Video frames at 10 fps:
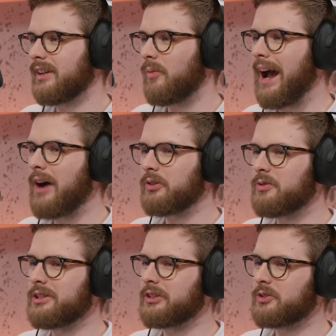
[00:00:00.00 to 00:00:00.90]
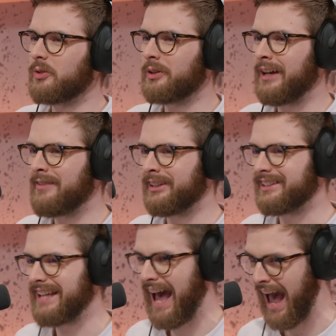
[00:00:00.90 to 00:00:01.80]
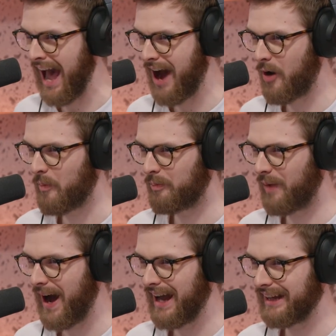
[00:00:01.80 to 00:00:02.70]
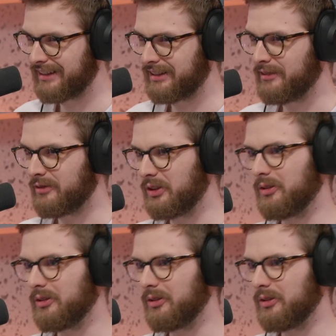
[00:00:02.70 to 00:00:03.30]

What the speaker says: like, wow, using historical evidence, how biased of you.